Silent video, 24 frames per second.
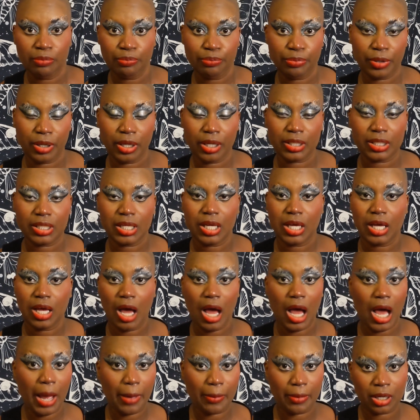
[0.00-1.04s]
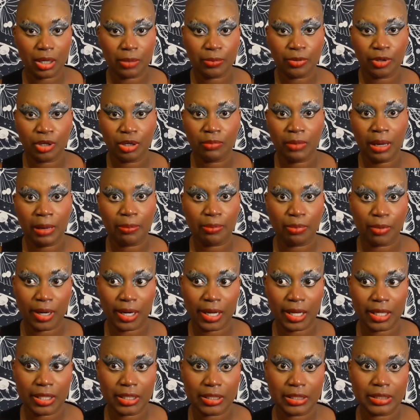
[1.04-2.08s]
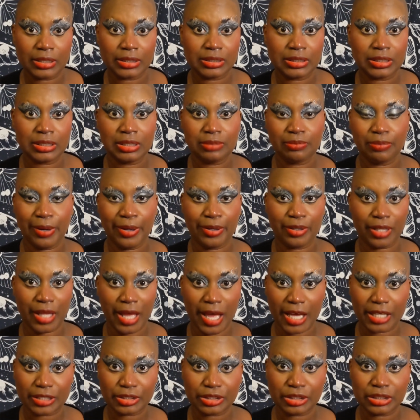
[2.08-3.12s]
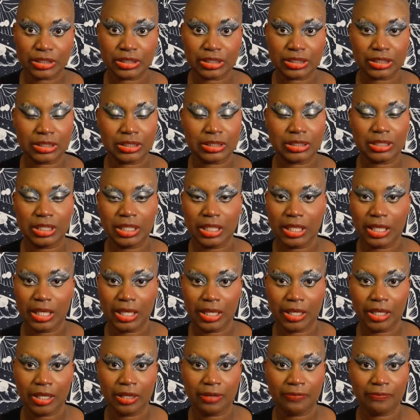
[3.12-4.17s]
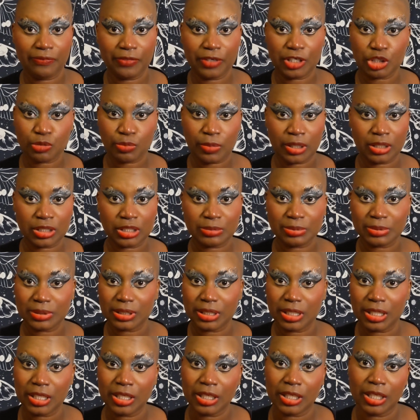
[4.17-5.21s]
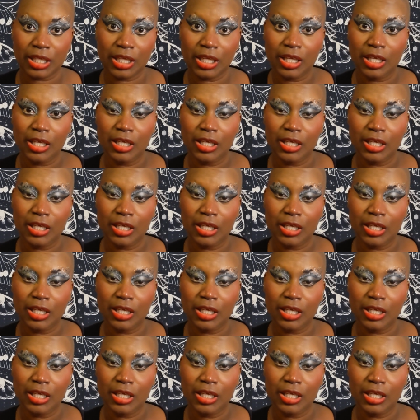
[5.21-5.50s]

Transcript: But I'm going to put on my brows, my lashes, and finish my lipstick